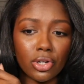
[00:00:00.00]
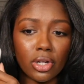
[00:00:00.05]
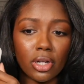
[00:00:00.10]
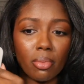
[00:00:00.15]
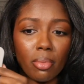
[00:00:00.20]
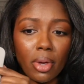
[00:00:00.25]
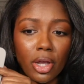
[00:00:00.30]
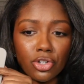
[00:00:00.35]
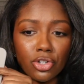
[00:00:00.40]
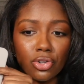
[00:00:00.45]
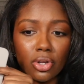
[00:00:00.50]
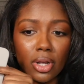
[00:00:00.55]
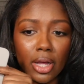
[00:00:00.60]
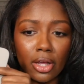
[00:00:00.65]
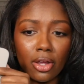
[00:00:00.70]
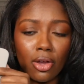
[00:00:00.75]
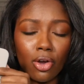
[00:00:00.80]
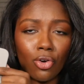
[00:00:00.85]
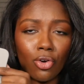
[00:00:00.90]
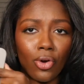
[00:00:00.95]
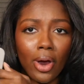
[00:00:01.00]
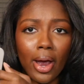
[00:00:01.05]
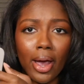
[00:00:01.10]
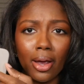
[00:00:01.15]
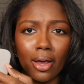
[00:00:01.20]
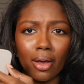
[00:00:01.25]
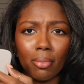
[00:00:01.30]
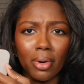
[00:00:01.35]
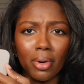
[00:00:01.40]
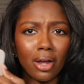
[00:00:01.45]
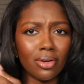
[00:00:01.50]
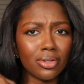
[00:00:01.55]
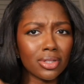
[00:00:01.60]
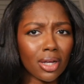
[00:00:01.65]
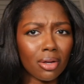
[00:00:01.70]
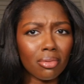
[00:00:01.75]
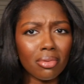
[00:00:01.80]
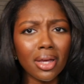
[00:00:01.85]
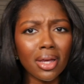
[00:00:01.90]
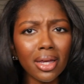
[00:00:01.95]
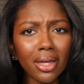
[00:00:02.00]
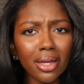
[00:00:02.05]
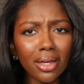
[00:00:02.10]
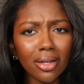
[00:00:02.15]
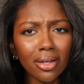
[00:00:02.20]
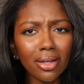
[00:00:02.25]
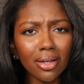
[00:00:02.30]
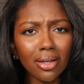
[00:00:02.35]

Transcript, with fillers: you need to make sure like you don't crack them. And I was like, what?